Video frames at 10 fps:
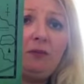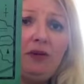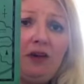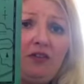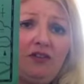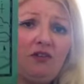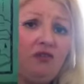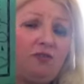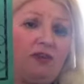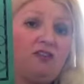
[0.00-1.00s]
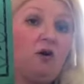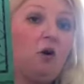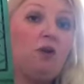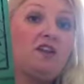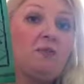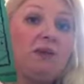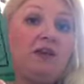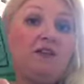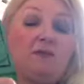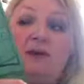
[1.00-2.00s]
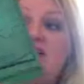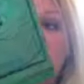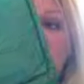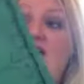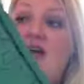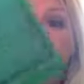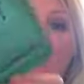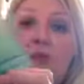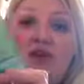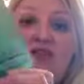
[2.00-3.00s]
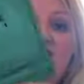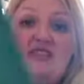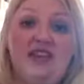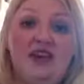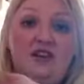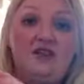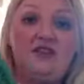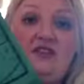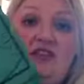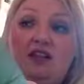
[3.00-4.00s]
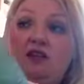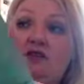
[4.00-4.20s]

because it just makes the whole experience better. But if you take off this little